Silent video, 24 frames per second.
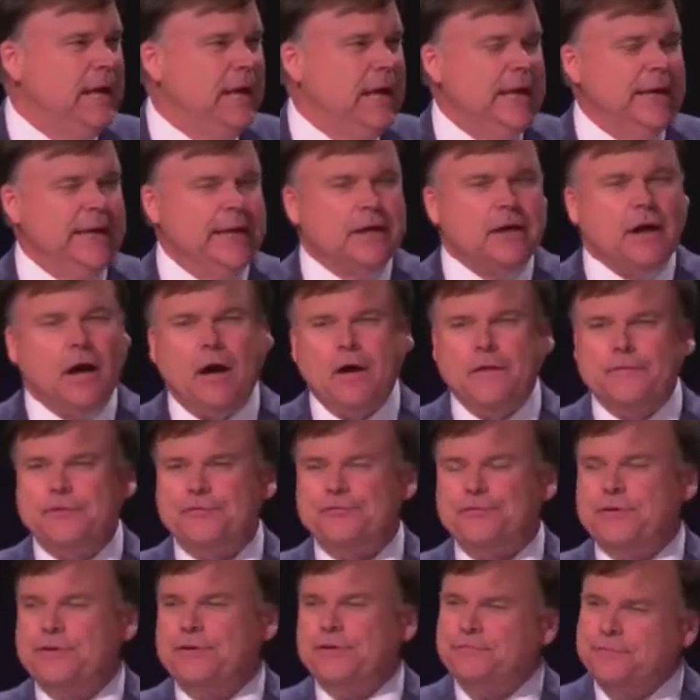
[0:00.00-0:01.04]
and he called this
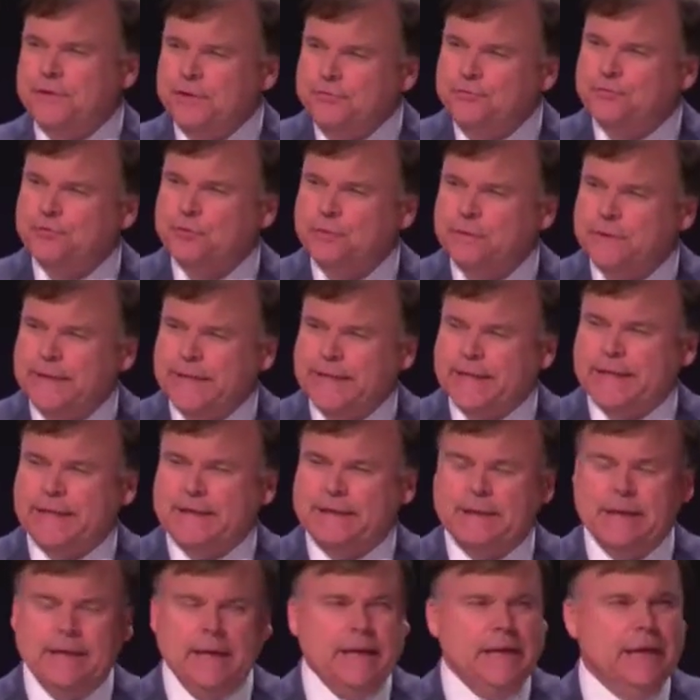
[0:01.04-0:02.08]
individual in
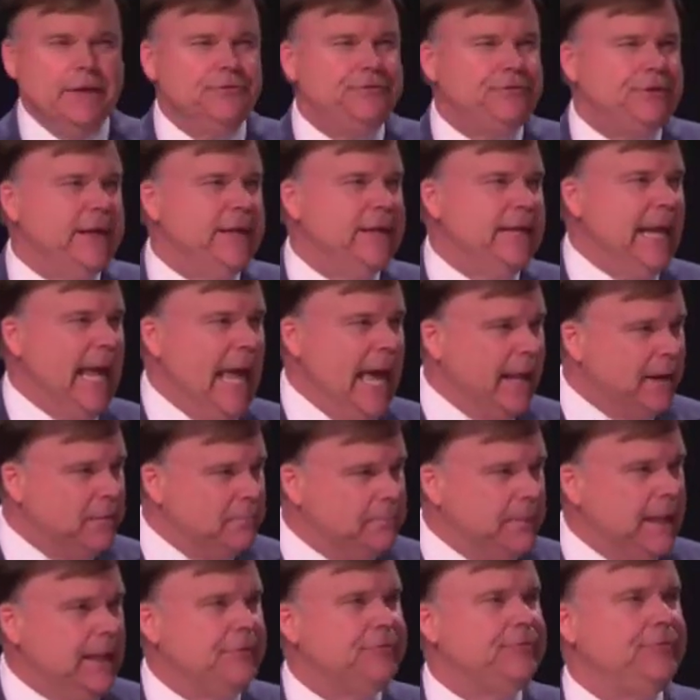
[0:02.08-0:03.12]
and said he had a
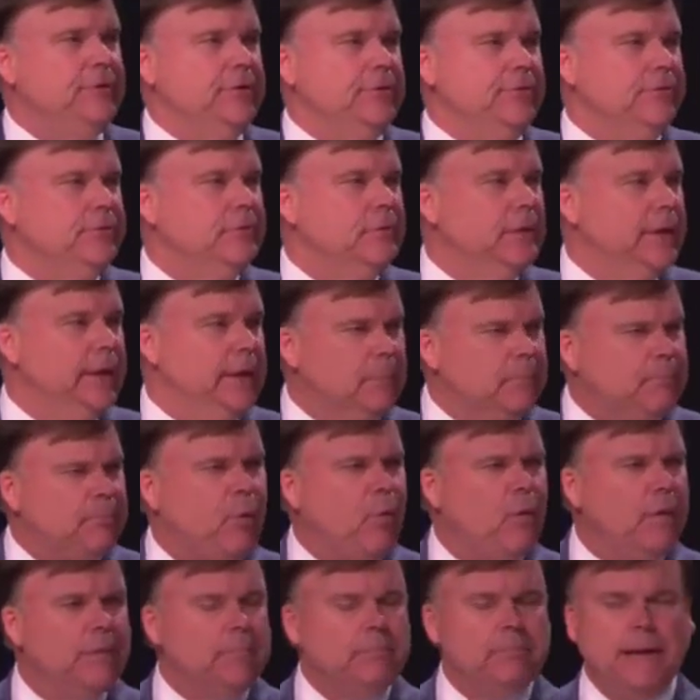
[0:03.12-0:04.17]
message, an
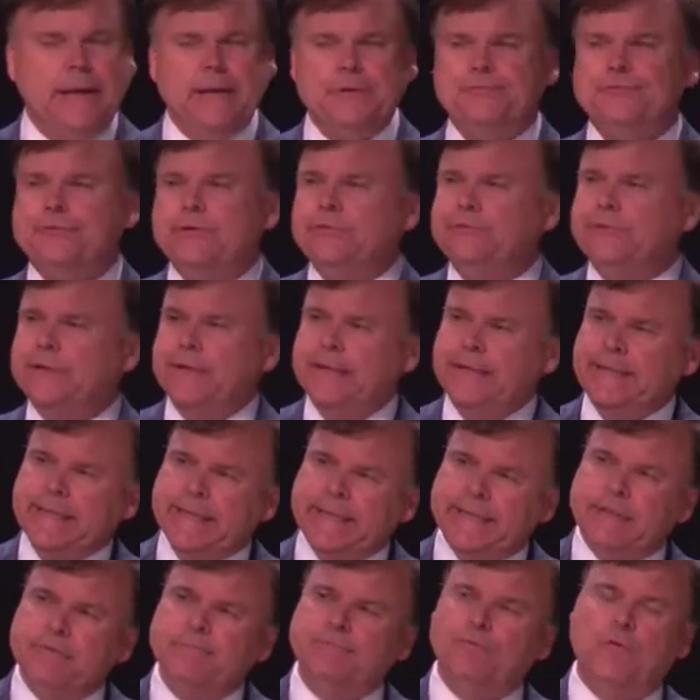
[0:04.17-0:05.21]
important message that he
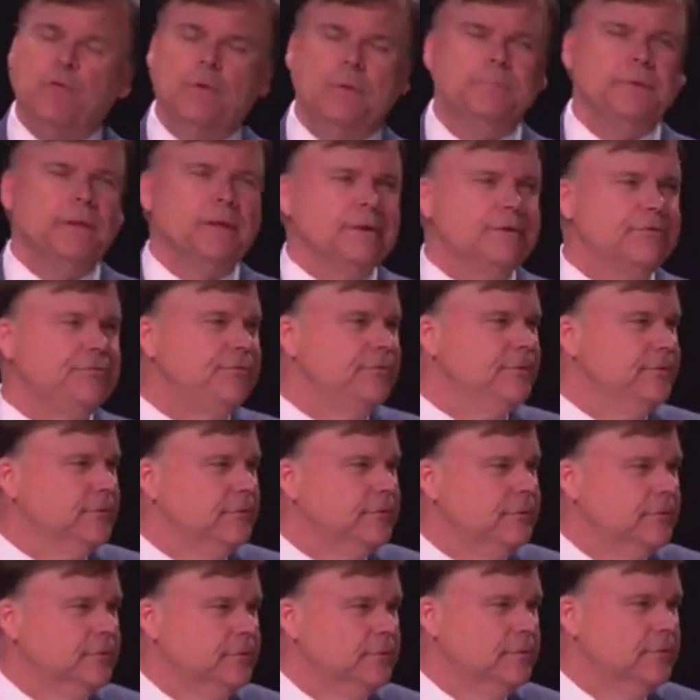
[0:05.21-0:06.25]
needed for him to listen
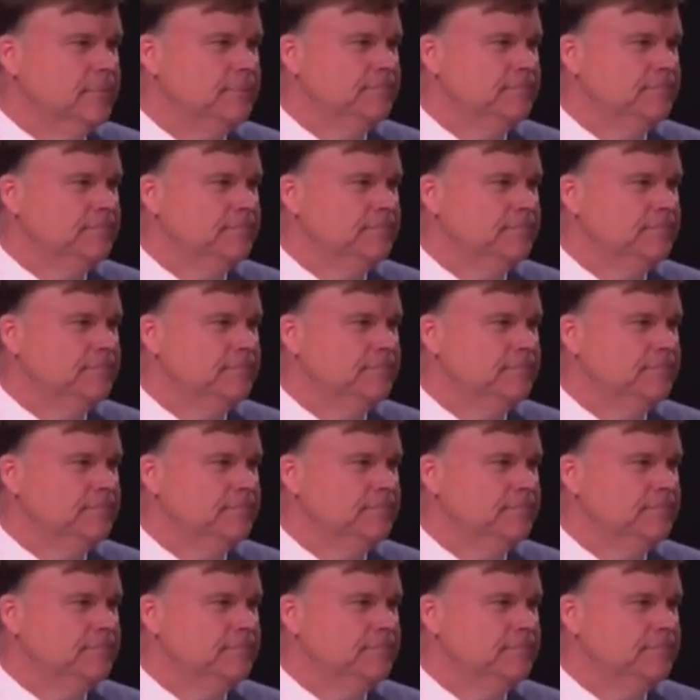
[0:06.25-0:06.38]
to.